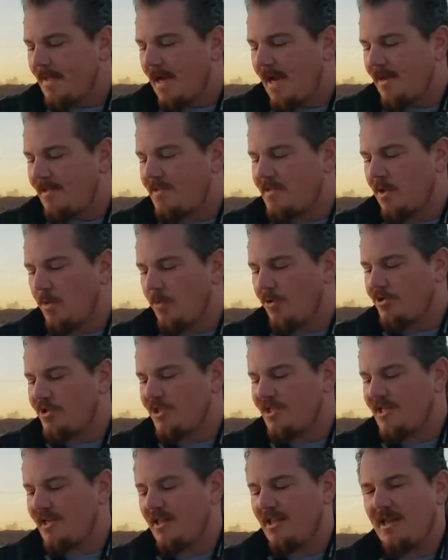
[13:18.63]
And so we're
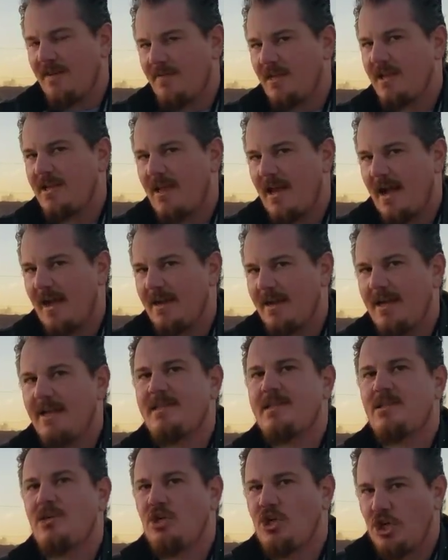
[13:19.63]
just gonna leave it at that.
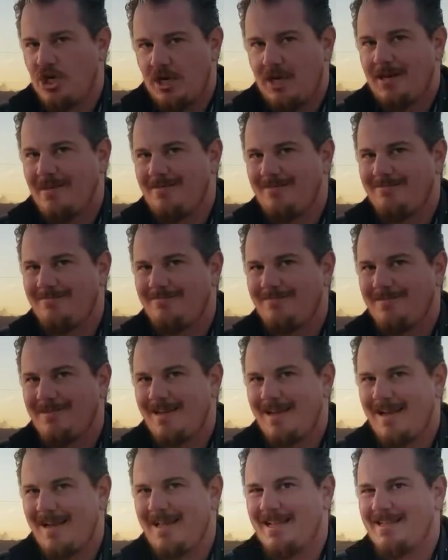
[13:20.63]
It's good,
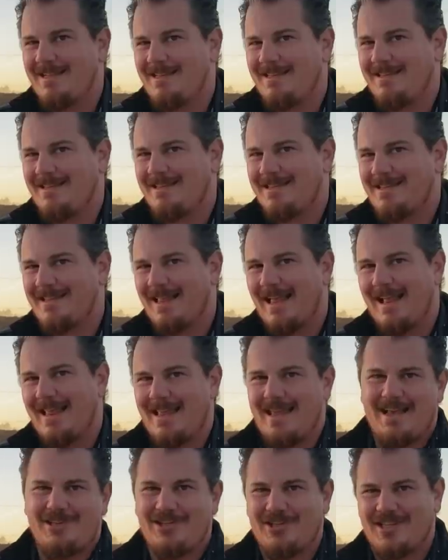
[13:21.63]
and it
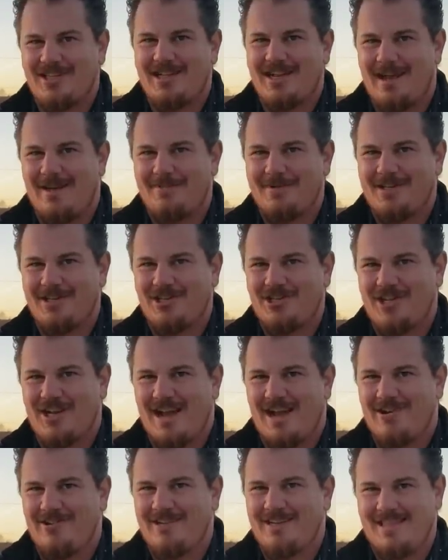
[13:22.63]
slightly edges the competition
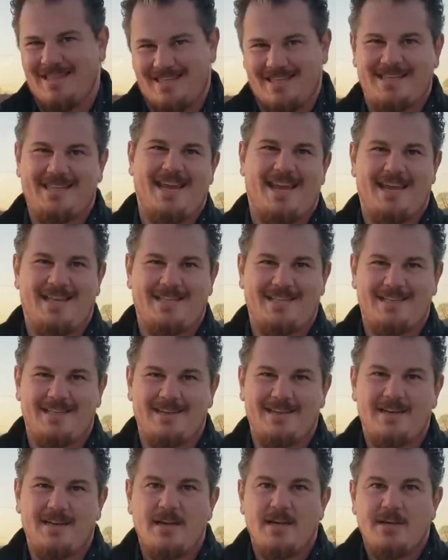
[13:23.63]
out in this case.
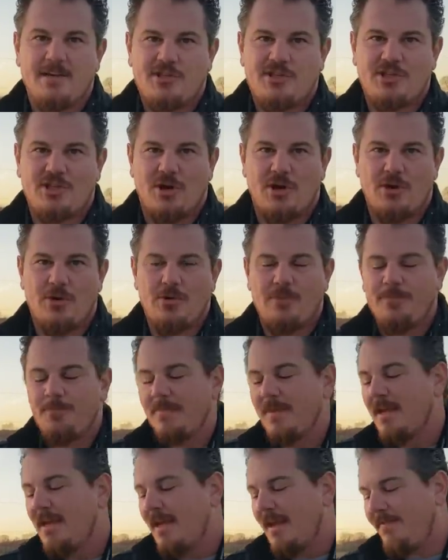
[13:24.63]
So
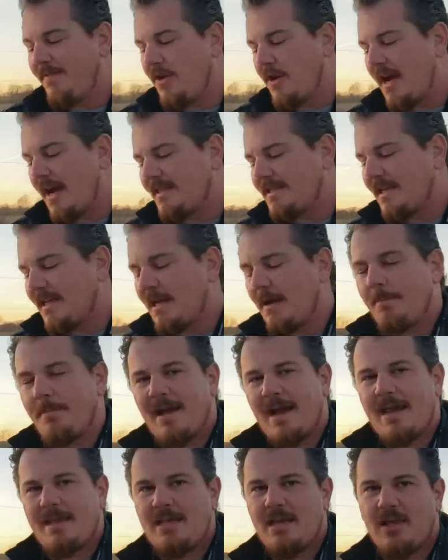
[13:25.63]
if you guys end up
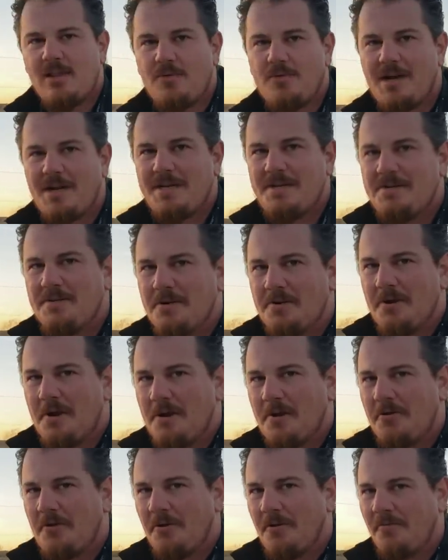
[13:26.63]
buying the other one, you're not
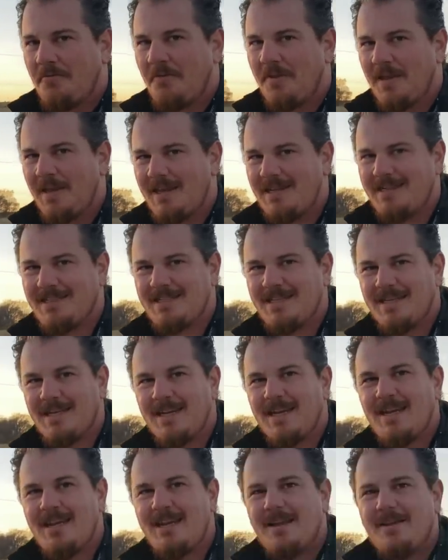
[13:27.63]
gonna hurt our feelings.
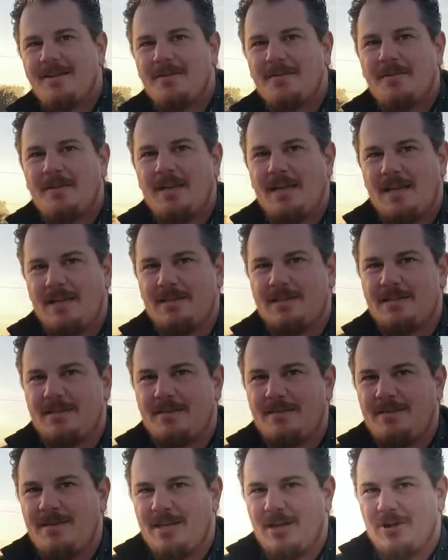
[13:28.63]
It's,
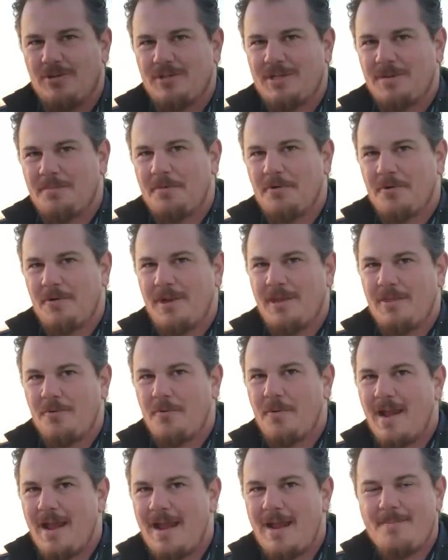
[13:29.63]
you know, support either
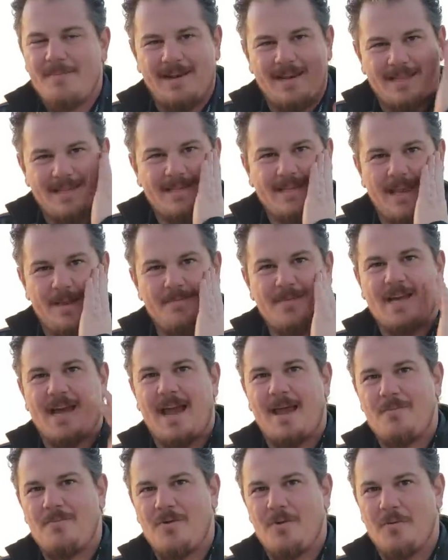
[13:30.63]
way, but at the same
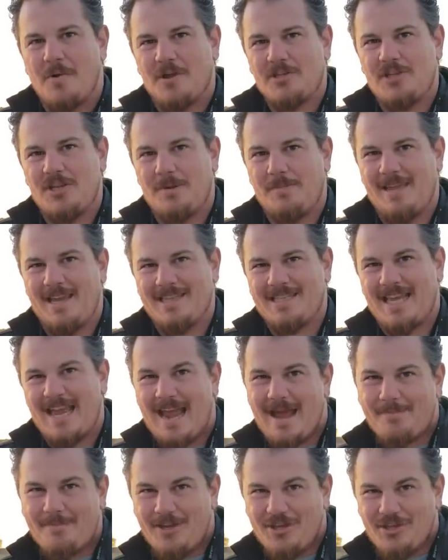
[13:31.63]
time, we want you to be as
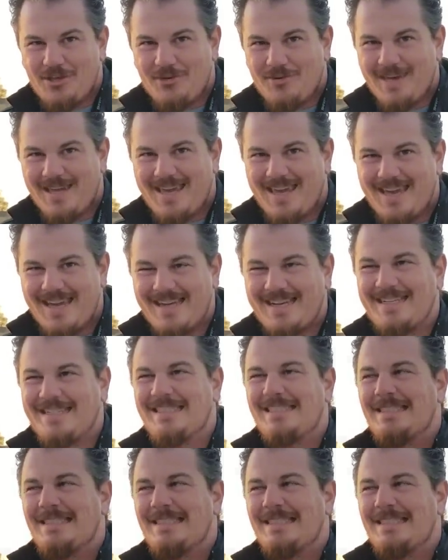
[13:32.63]
happy as you can get.